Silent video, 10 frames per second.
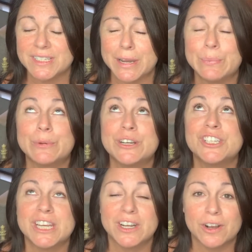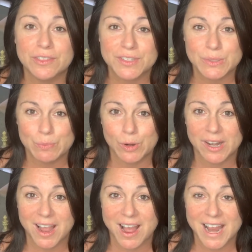I appreciate all the support,
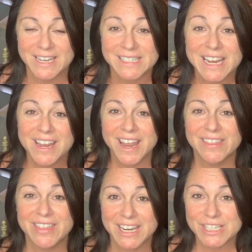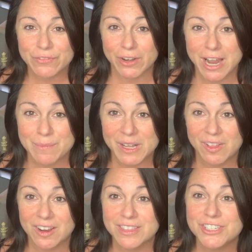guys. And thanks for coming
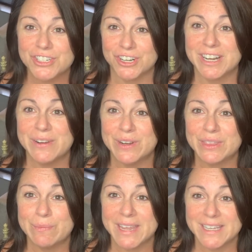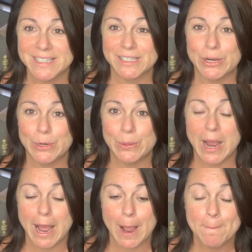along this journey with me. So
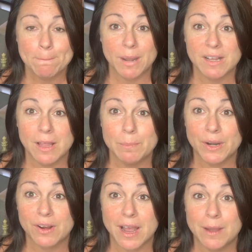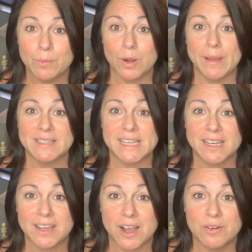buckle up, Buttercup. We're about to
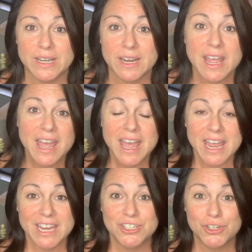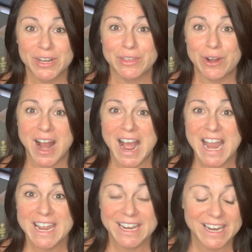get going. Enjoy the
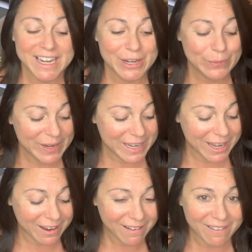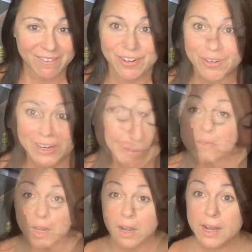ride. Here we go.
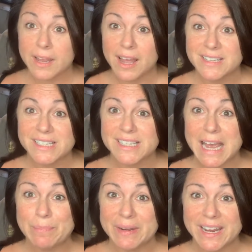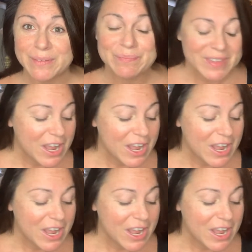All right, guys, it's happening.